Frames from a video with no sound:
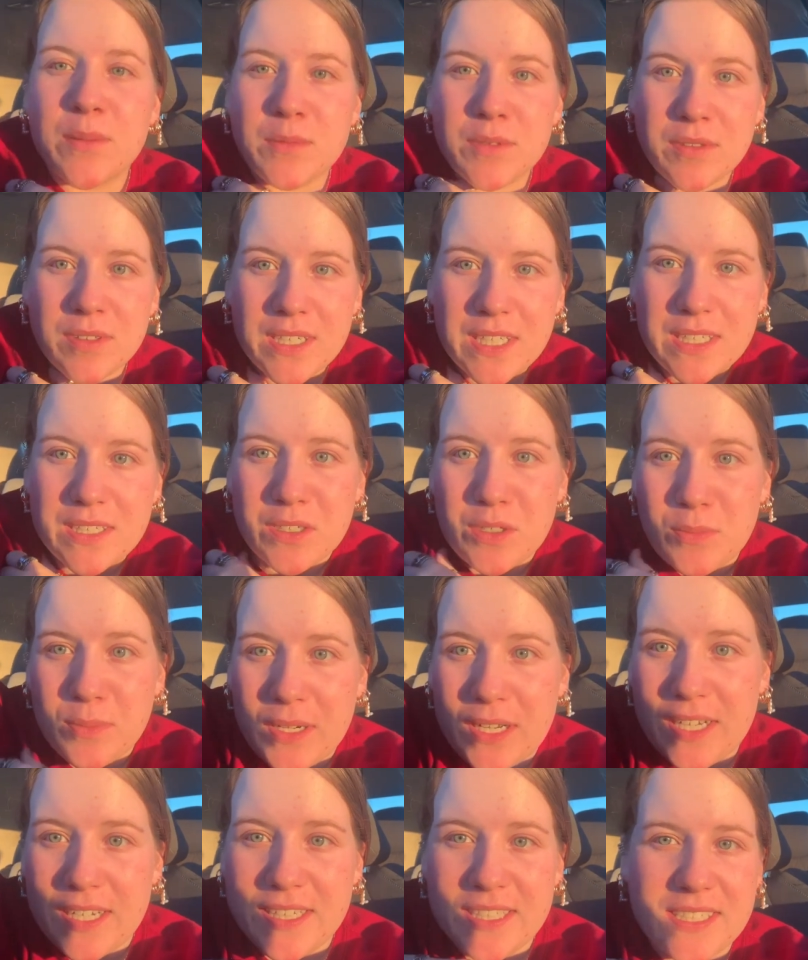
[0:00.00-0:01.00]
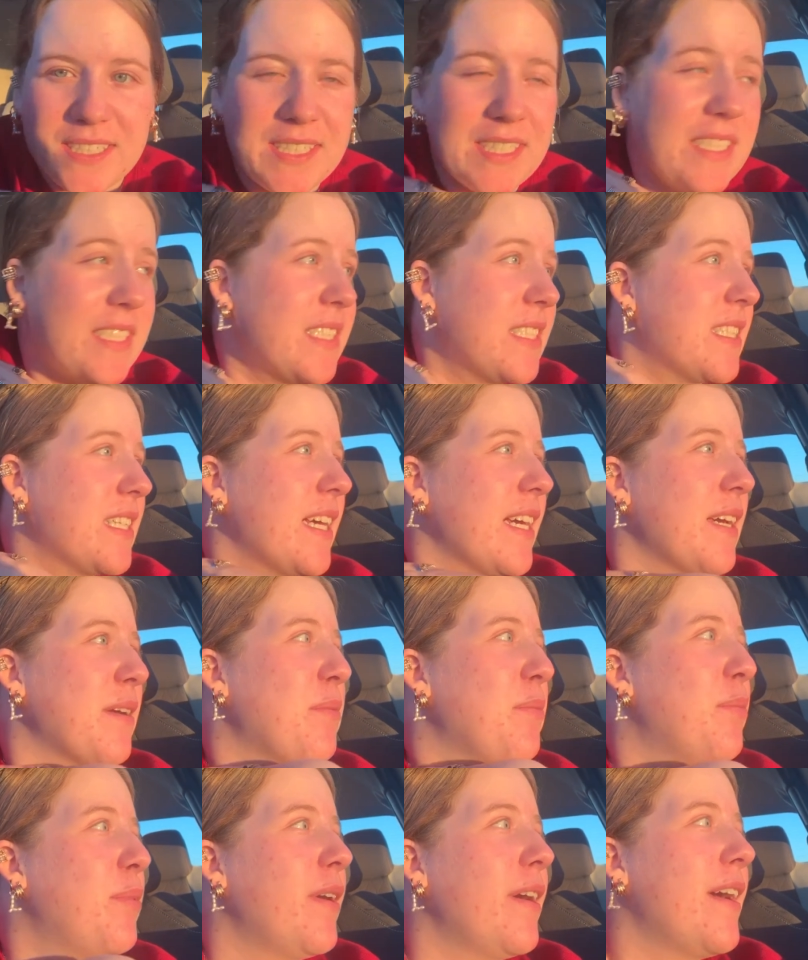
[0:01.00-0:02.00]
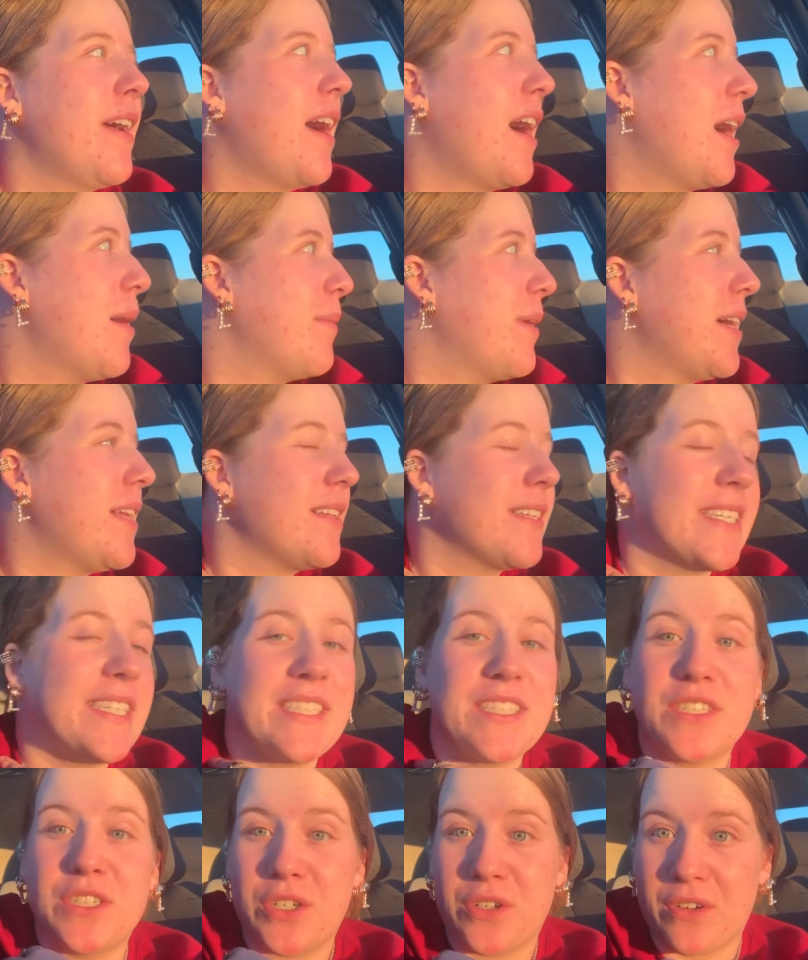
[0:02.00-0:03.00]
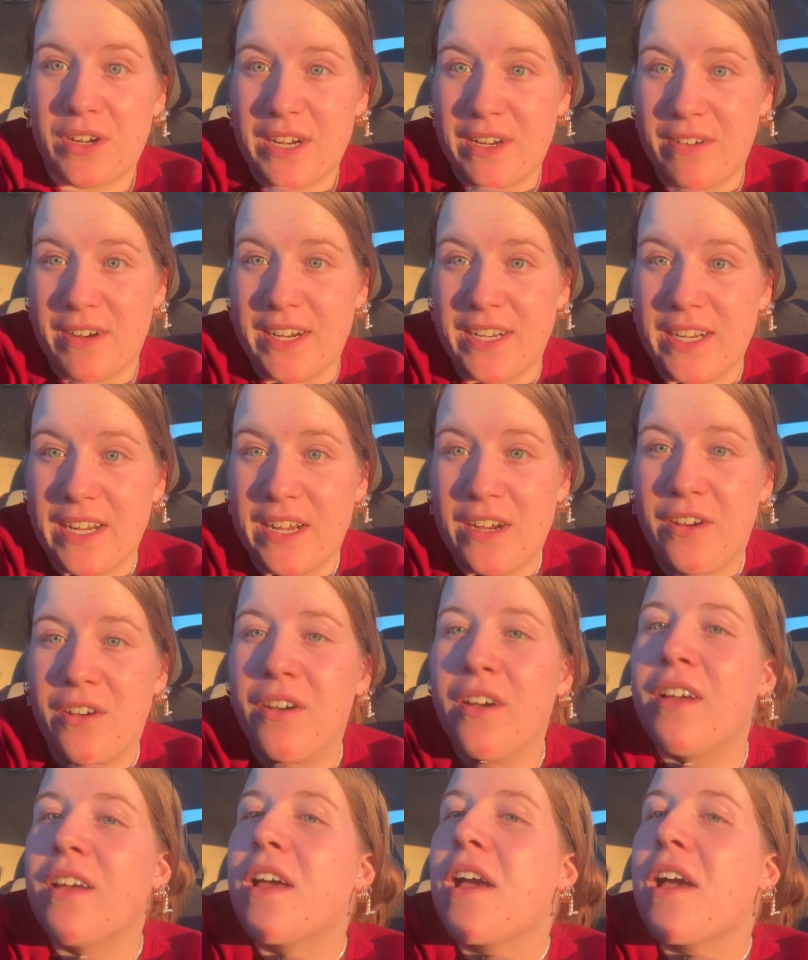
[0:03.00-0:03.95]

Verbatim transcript: doing a little behind the scenes thing, but I'm at Lake DeGray right now.